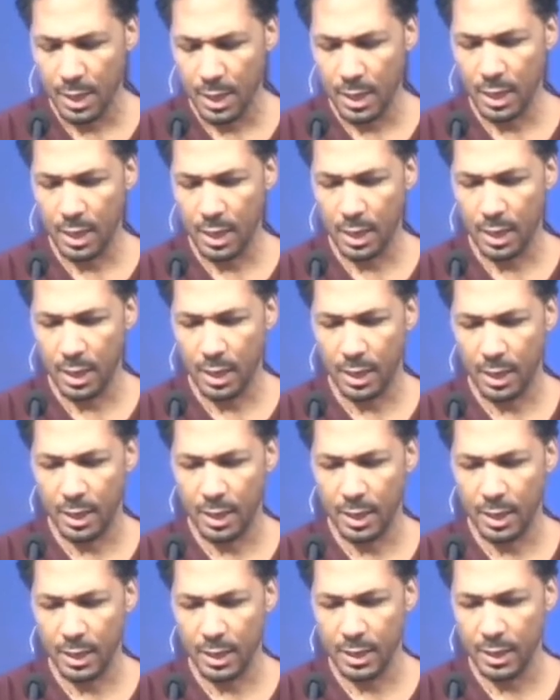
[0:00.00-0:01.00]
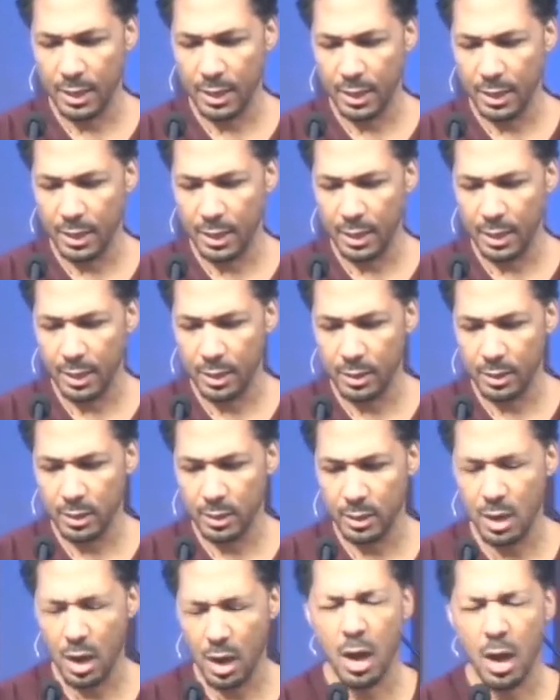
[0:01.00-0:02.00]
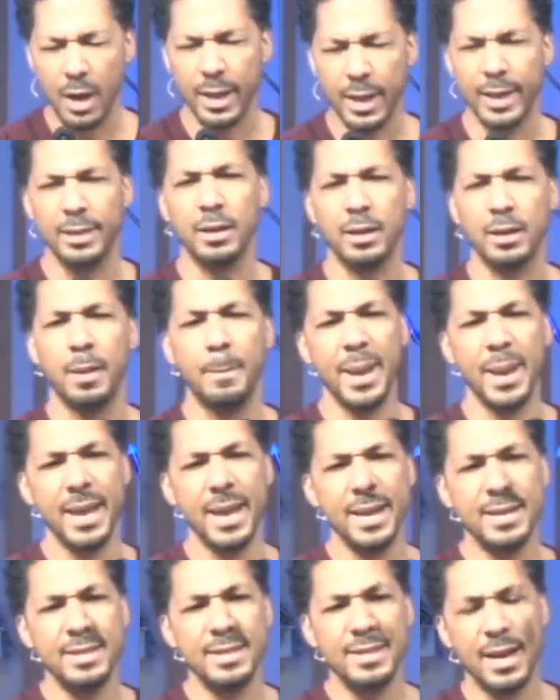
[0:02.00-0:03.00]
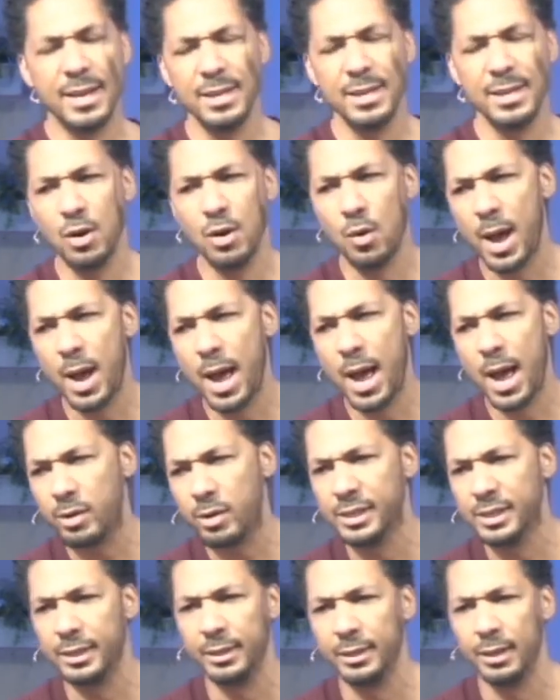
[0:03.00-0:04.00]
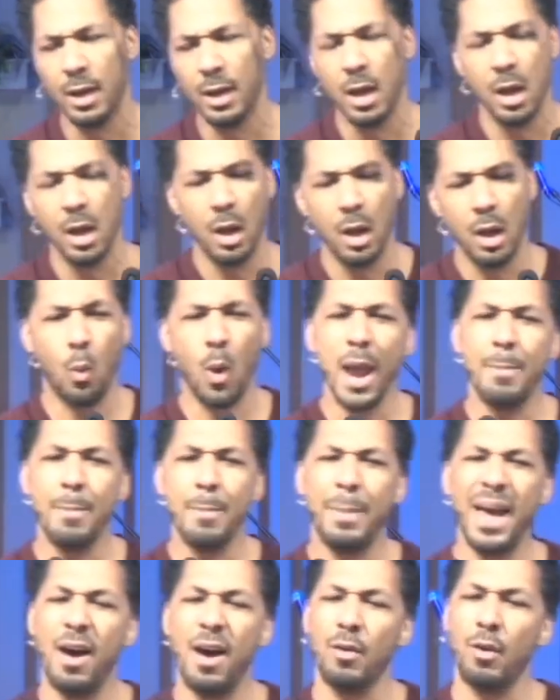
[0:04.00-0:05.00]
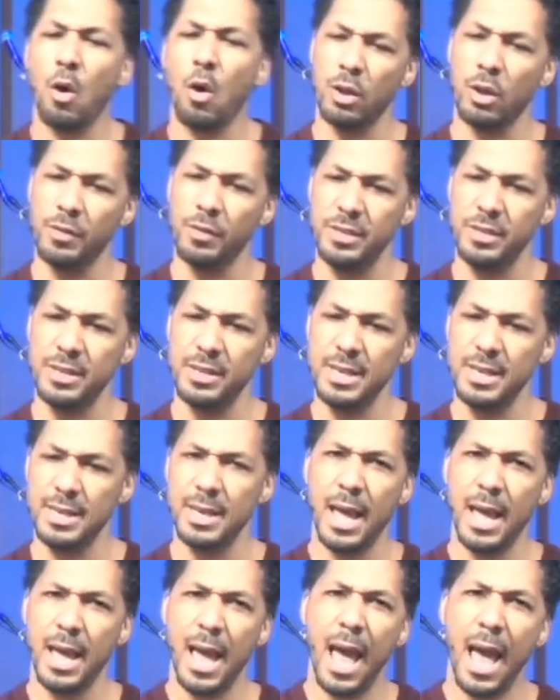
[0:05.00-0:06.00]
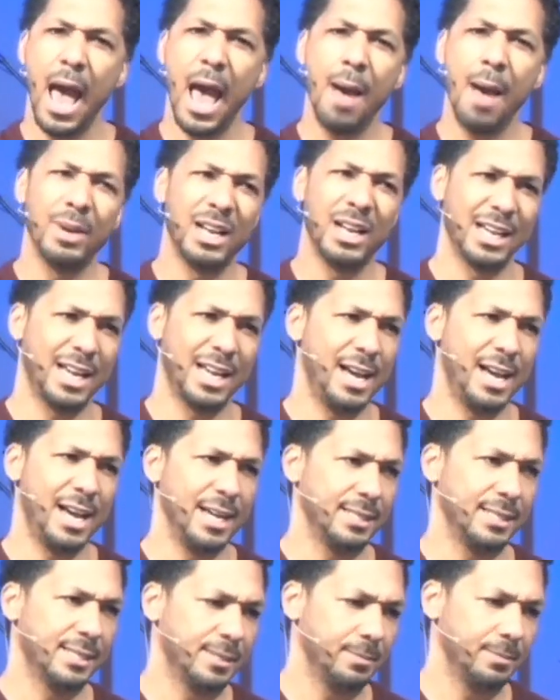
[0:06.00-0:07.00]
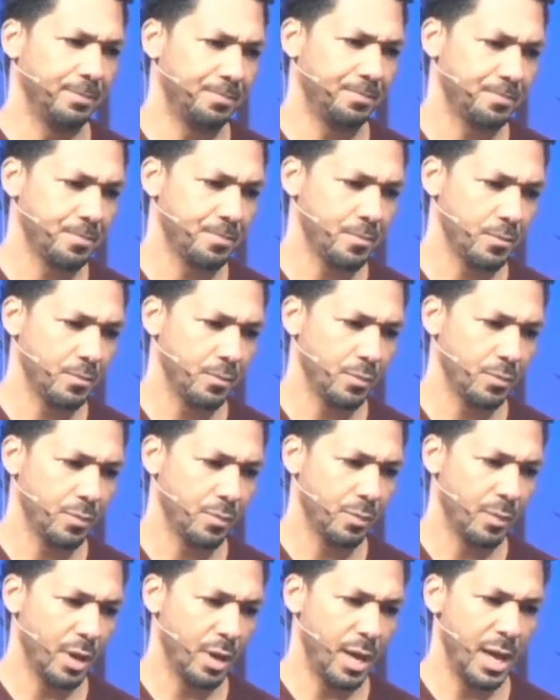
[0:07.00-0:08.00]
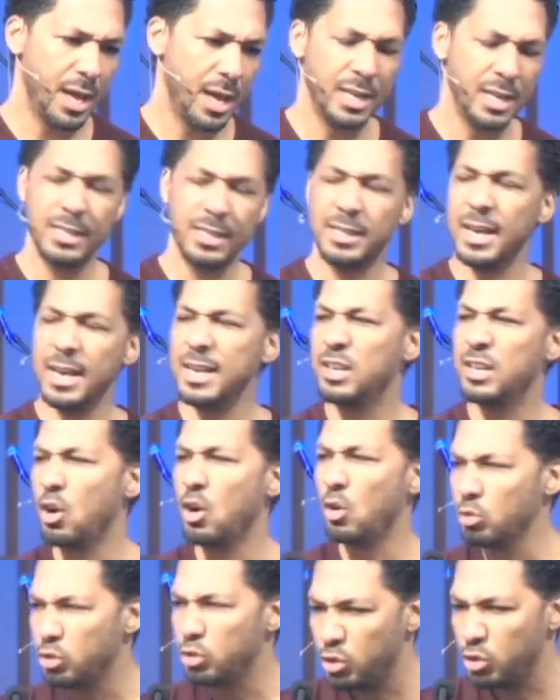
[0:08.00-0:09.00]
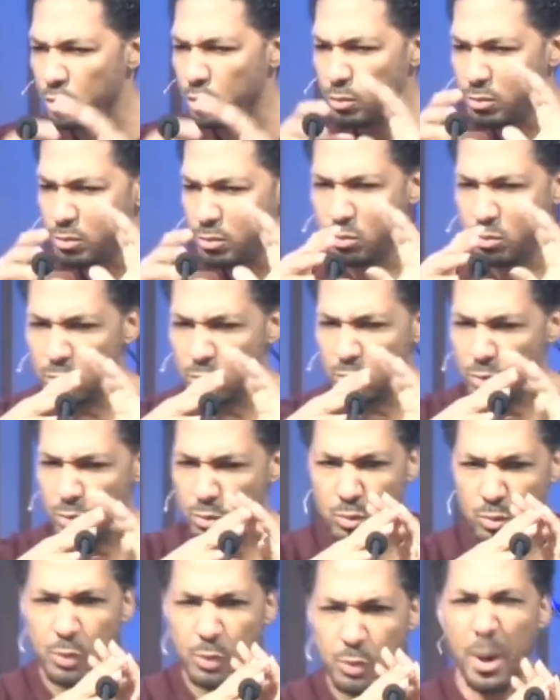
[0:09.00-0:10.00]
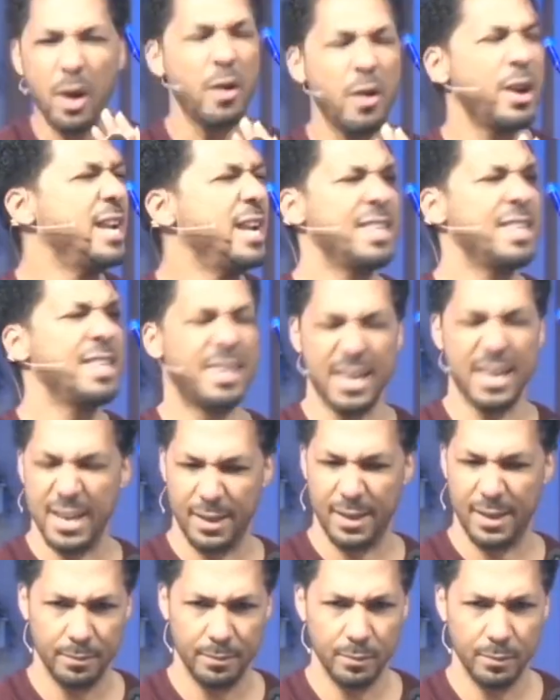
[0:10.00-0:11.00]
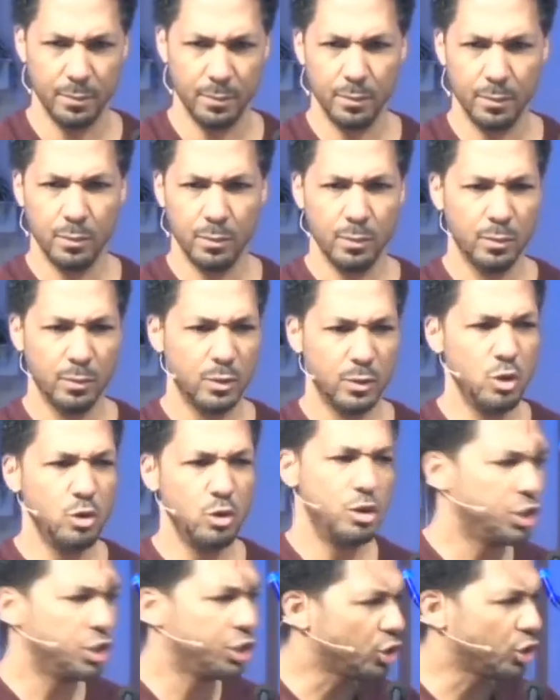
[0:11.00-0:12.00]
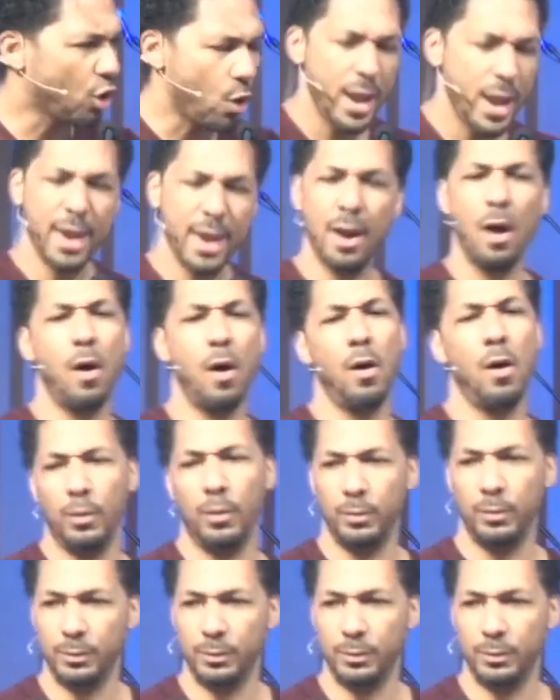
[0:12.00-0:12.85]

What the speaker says: God had commanded that he go out and wipe out all of the Amalekites. And he said, don't spare anything. You destroy it all.